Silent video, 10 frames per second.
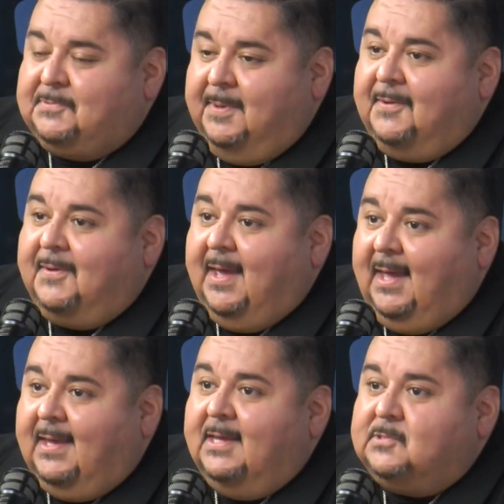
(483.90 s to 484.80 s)
been
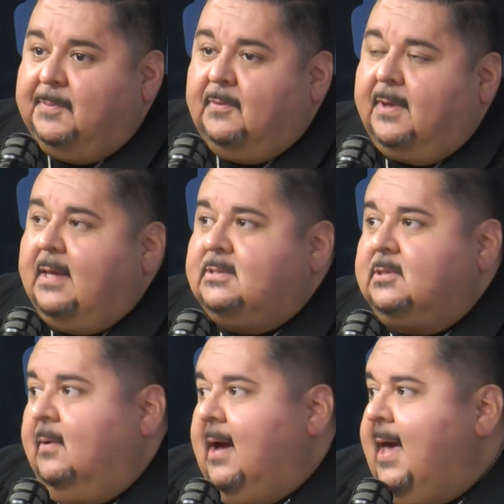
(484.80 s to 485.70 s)
okay. It's been okay.
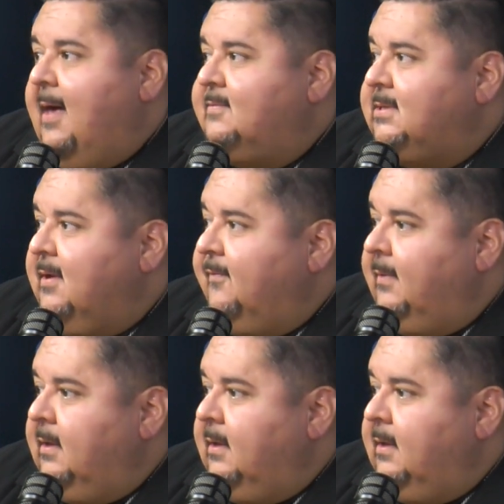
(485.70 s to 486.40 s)
So I have stuff.